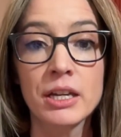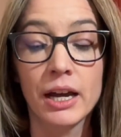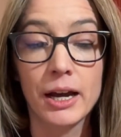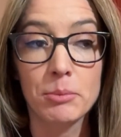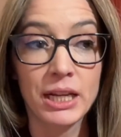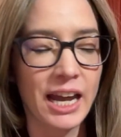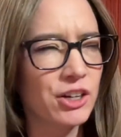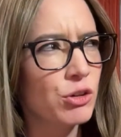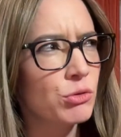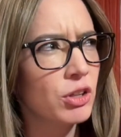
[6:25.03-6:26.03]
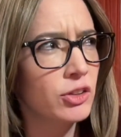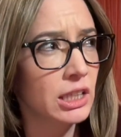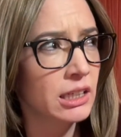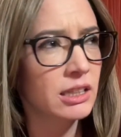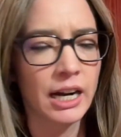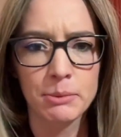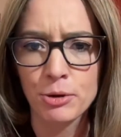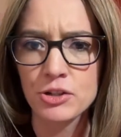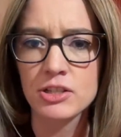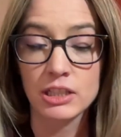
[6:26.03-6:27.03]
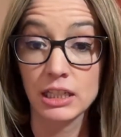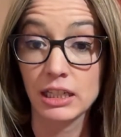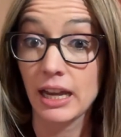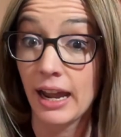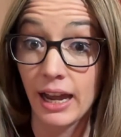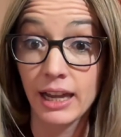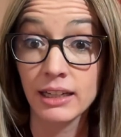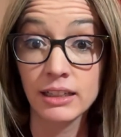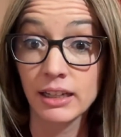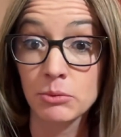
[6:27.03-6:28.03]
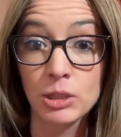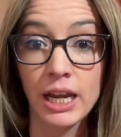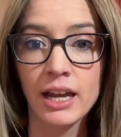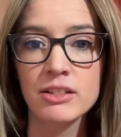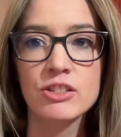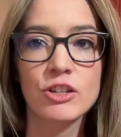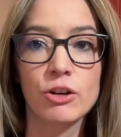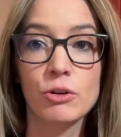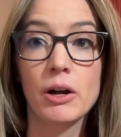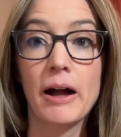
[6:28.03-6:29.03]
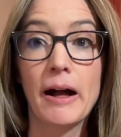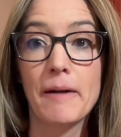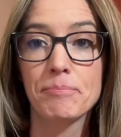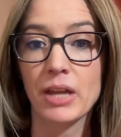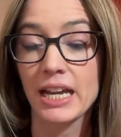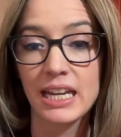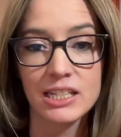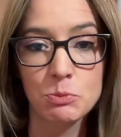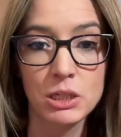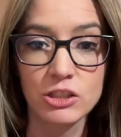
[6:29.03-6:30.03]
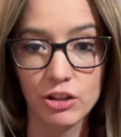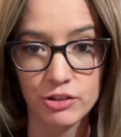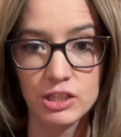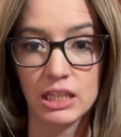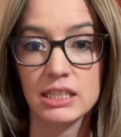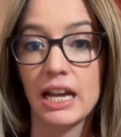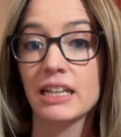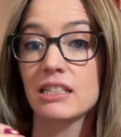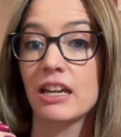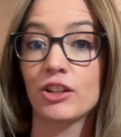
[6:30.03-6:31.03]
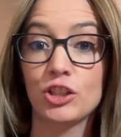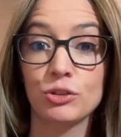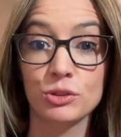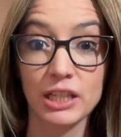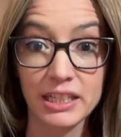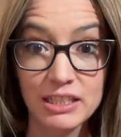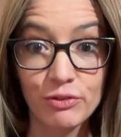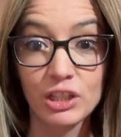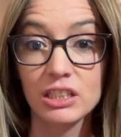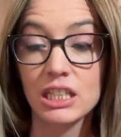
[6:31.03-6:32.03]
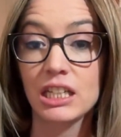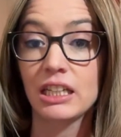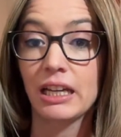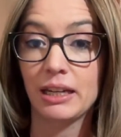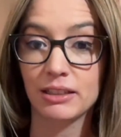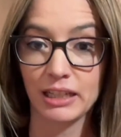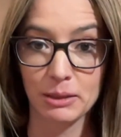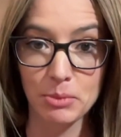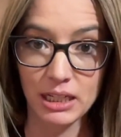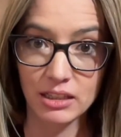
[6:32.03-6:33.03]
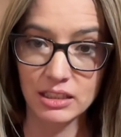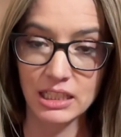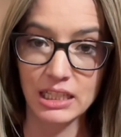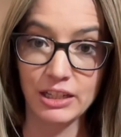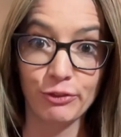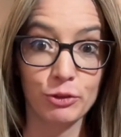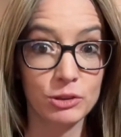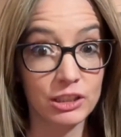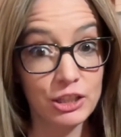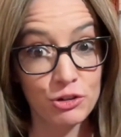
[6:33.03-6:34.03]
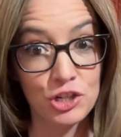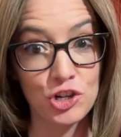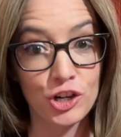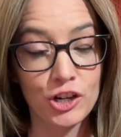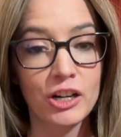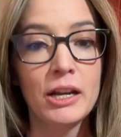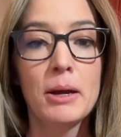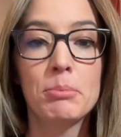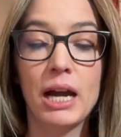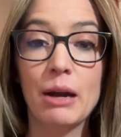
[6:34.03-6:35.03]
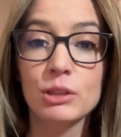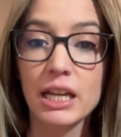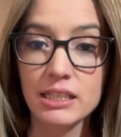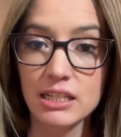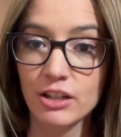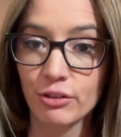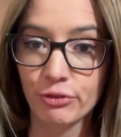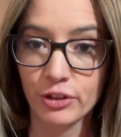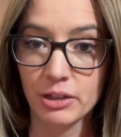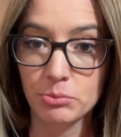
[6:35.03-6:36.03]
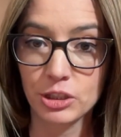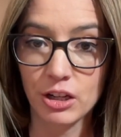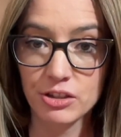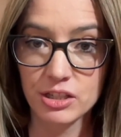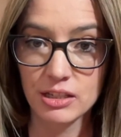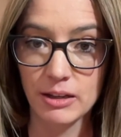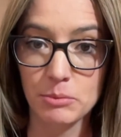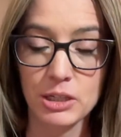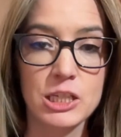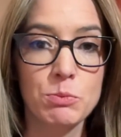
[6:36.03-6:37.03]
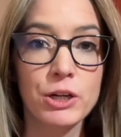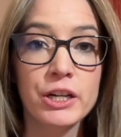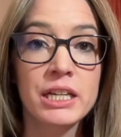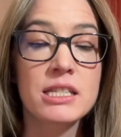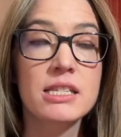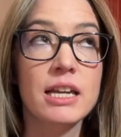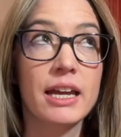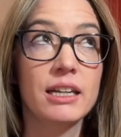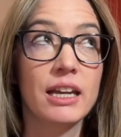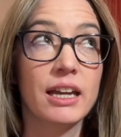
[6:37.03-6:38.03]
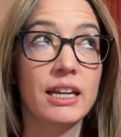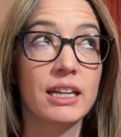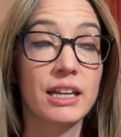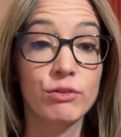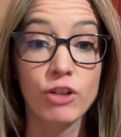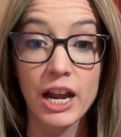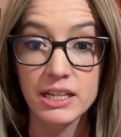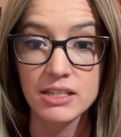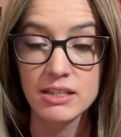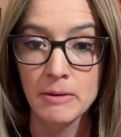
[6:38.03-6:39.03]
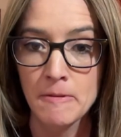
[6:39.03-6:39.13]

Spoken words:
And I don't think that I personally had MCAS, so I can't speak to all those things. I can tell you scientifically and like medically from the literature, but I would like to hear from y'all's experience and advice.